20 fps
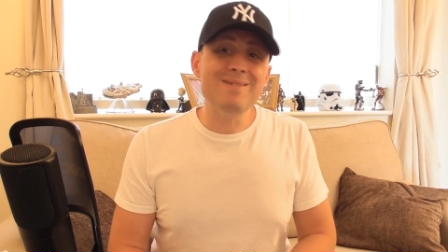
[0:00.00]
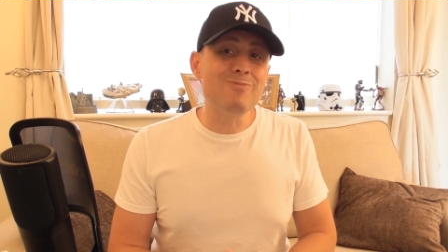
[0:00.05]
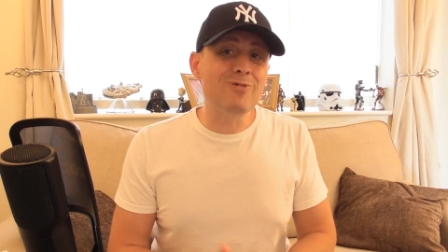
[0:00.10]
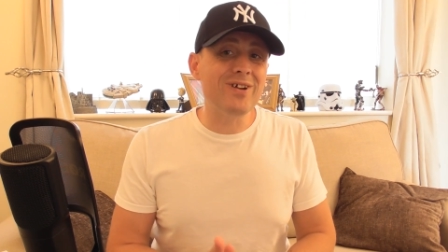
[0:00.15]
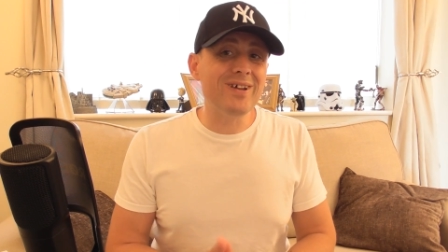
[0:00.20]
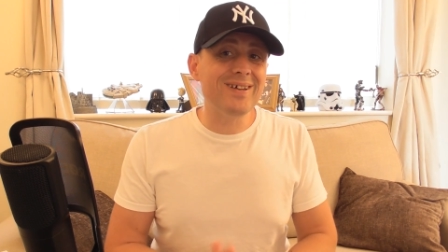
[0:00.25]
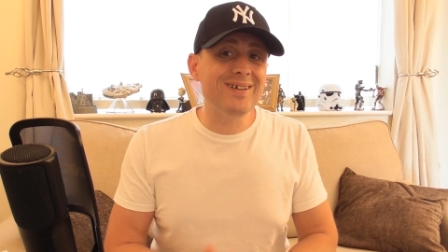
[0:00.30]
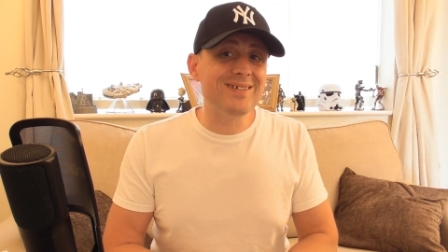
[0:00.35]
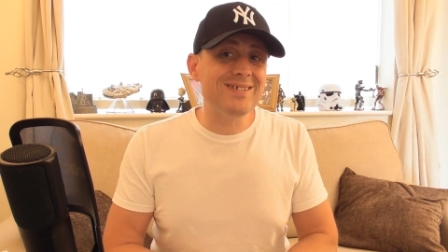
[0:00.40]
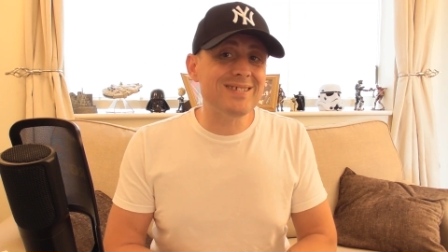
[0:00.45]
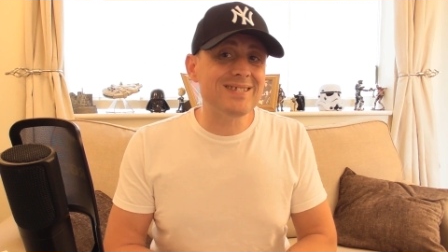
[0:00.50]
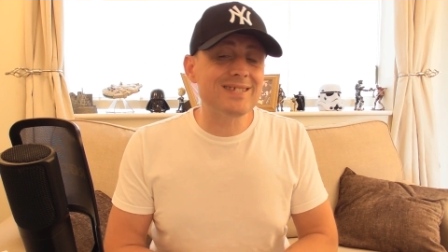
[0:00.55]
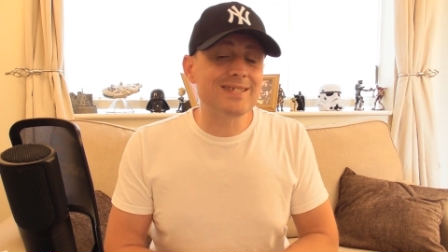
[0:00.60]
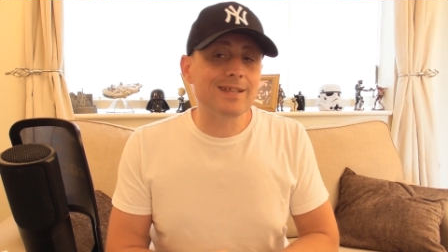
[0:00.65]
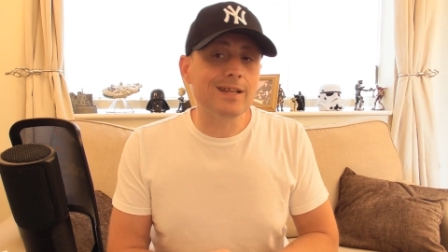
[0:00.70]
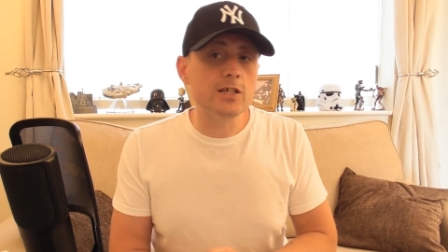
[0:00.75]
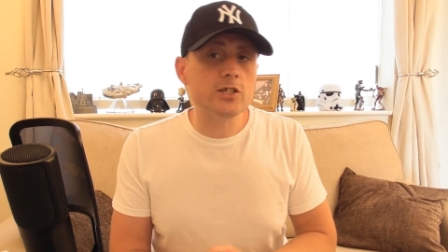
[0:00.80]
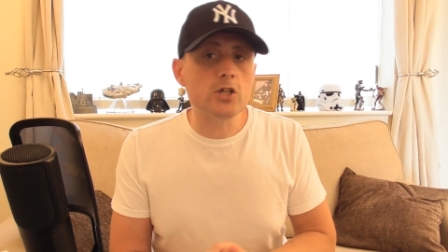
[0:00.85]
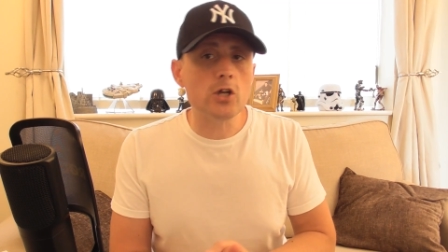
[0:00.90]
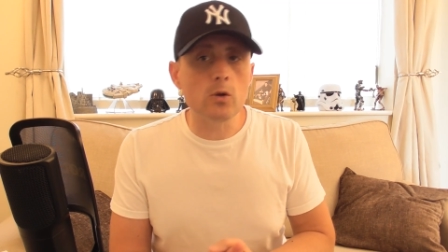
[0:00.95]
they bring
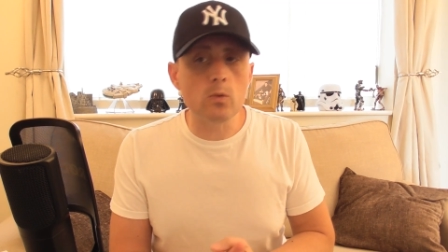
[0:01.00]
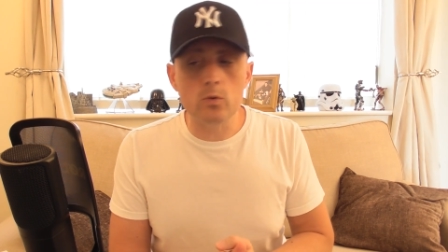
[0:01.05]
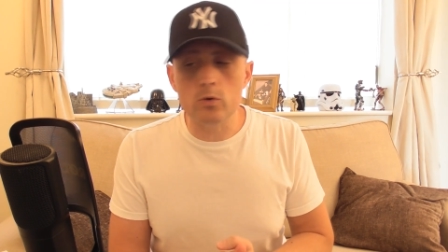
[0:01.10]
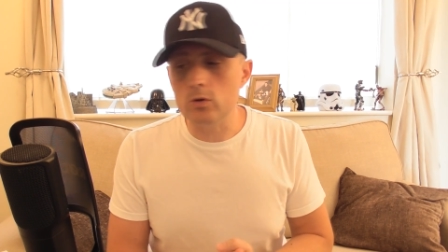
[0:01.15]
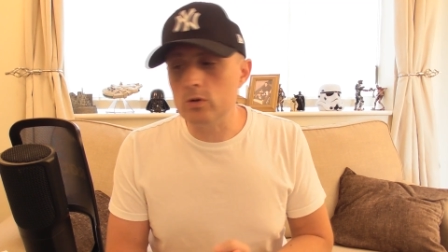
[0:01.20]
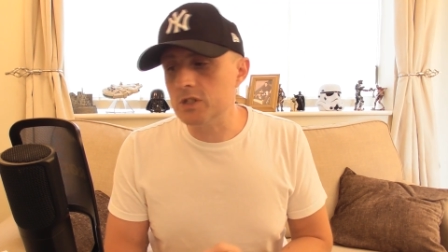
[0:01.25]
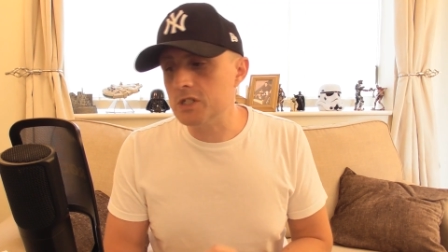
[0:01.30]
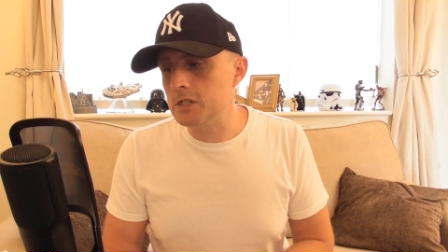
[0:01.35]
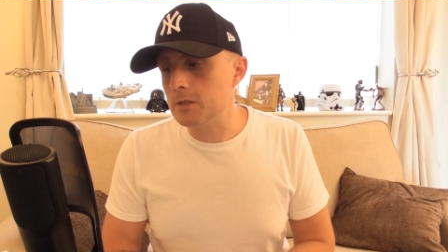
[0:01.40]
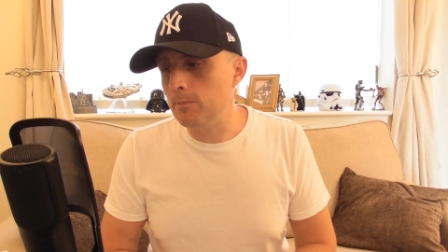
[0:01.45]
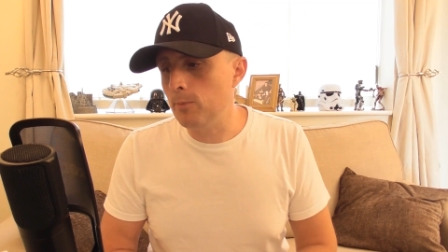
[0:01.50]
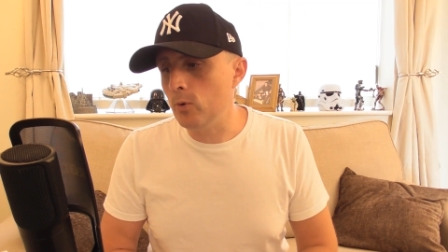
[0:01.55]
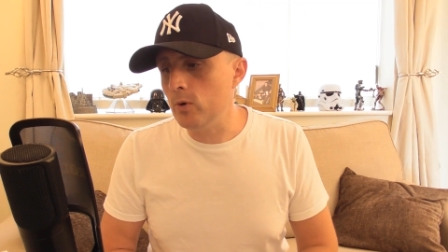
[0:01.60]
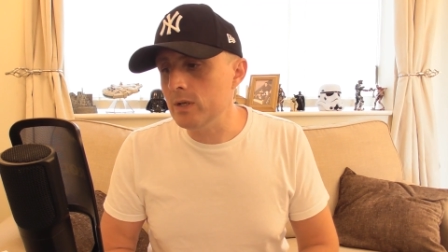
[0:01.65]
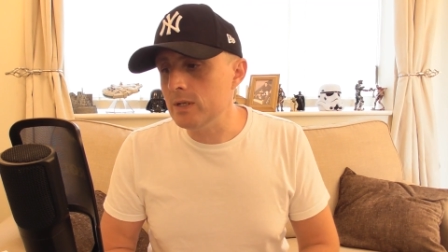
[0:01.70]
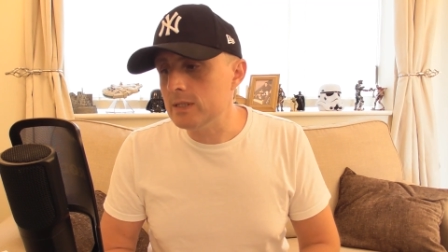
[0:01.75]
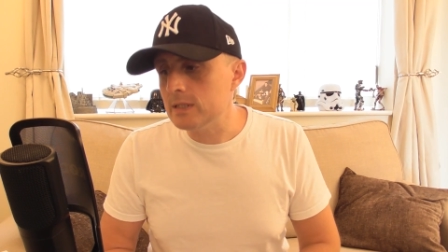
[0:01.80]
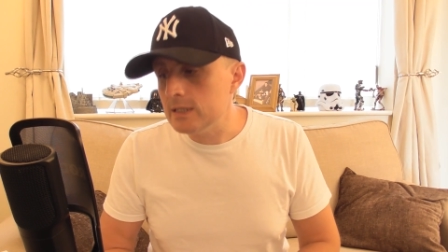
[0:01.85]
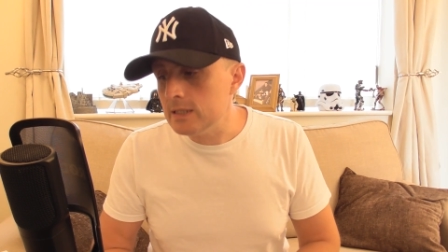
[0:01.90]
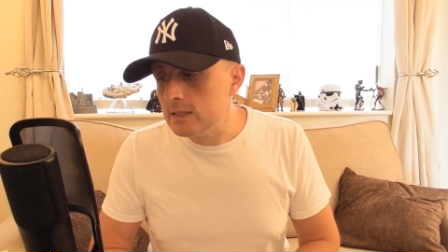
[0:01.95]
us. Let's hope we're not
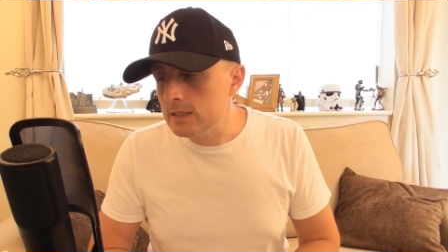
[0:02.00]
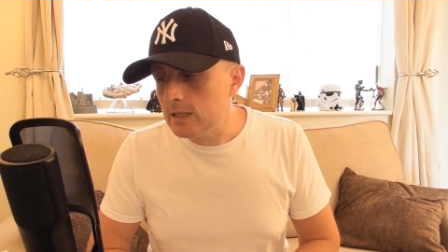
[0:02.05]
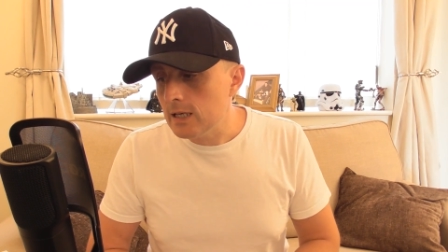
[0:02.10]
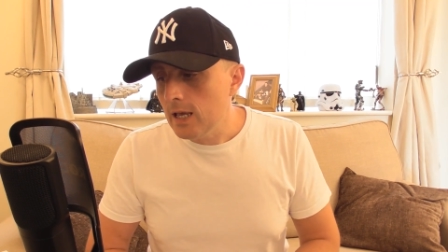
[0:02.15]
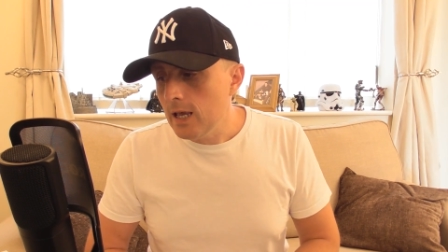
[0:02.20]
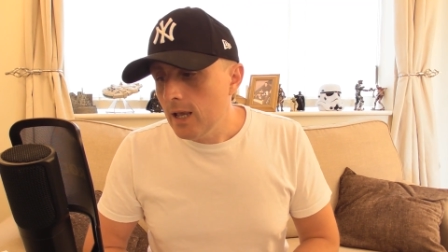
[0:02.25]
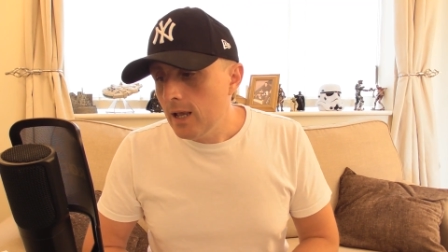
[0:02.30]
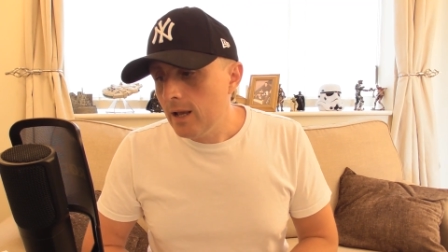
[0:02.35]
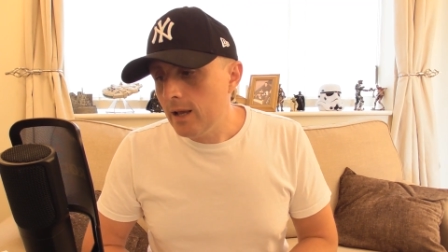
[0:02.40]
disappointed.